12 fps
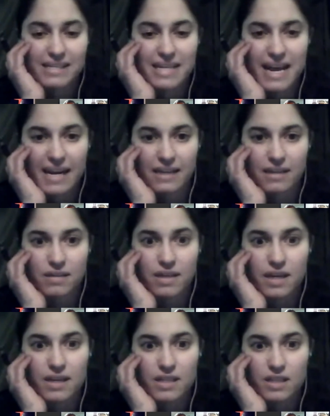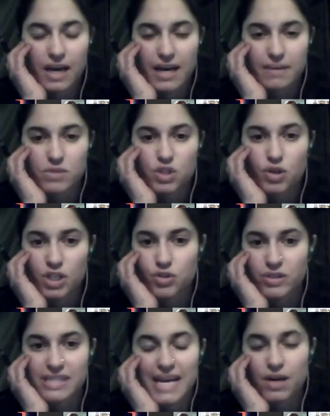maintain
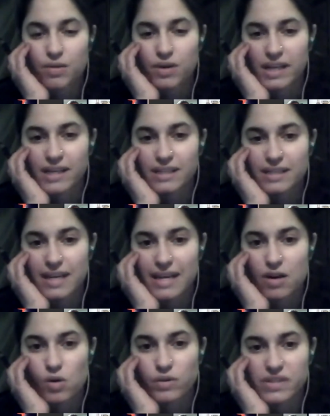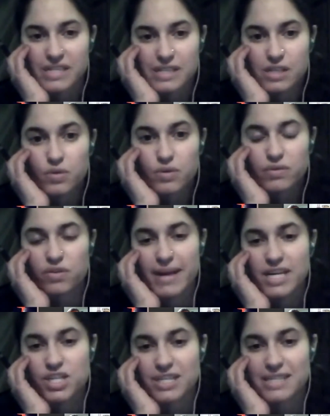structural integrity and hold this new
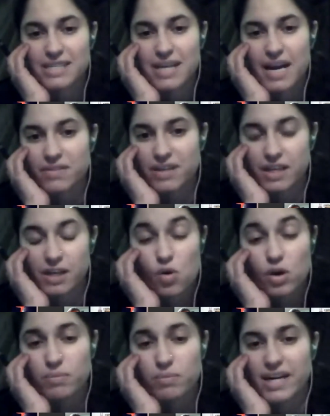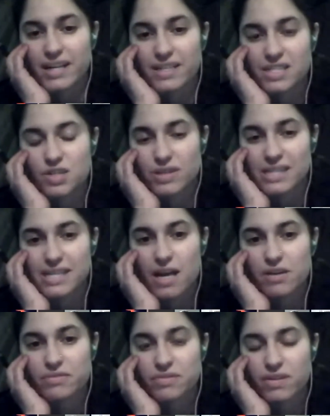information inside of it and incorporate it into
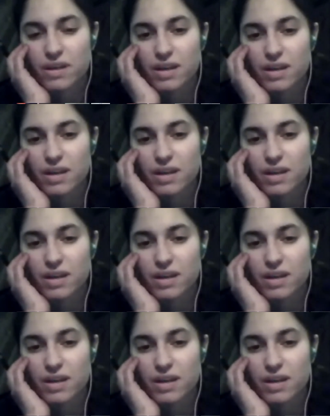itself.